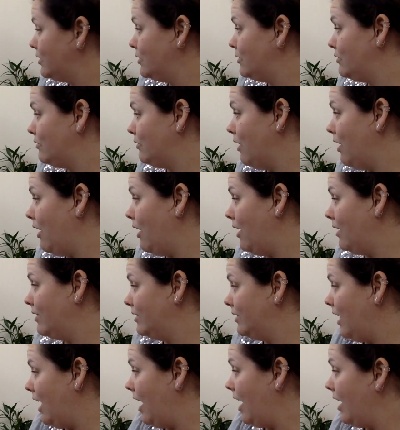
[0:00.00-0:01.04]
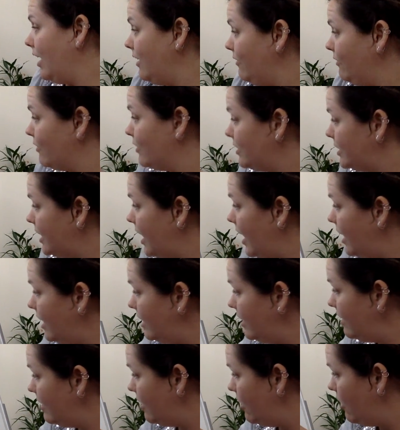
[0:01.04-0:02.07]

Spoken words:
to draw a line for 10.